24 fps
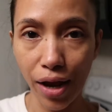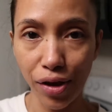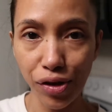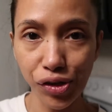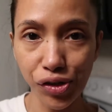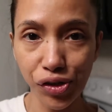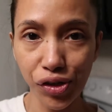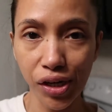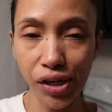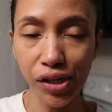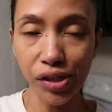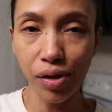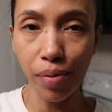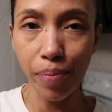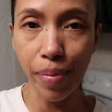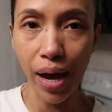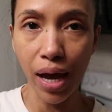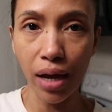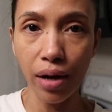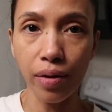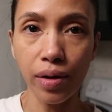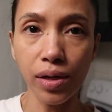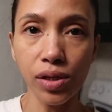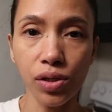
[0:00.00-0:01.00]
I just changed the
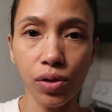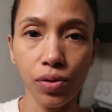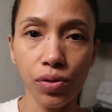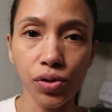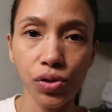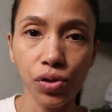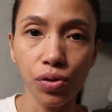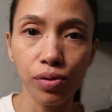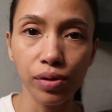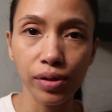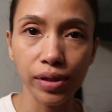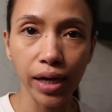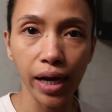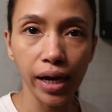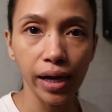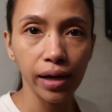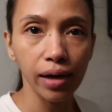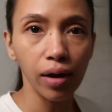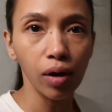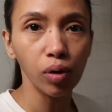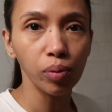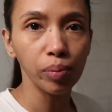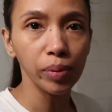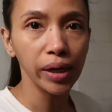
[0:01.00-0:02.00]
battery so it shouldn't die
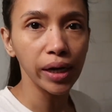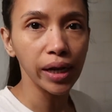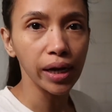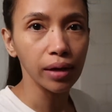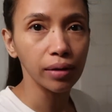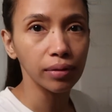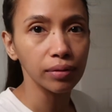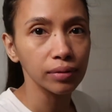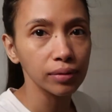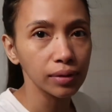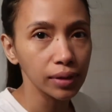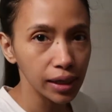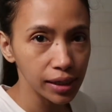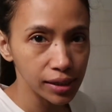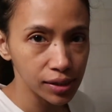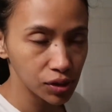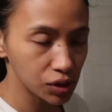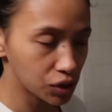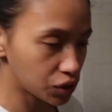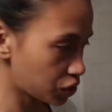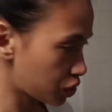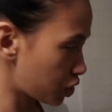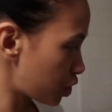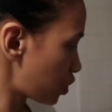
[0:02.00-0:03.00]
on me now.
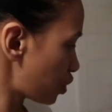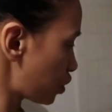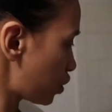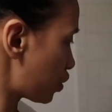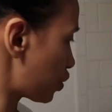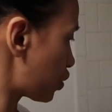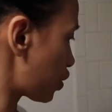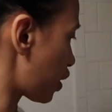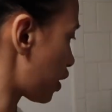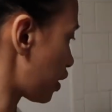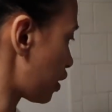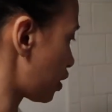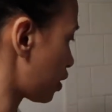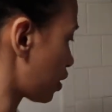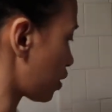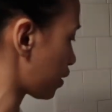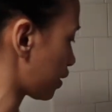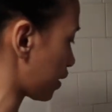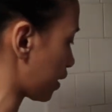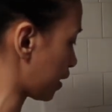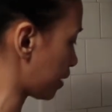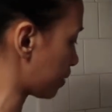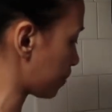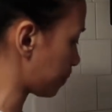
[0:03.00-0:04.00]
Let's just start
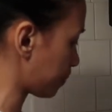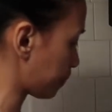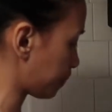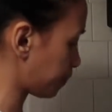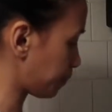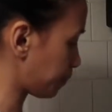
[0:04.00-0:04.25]
cooking.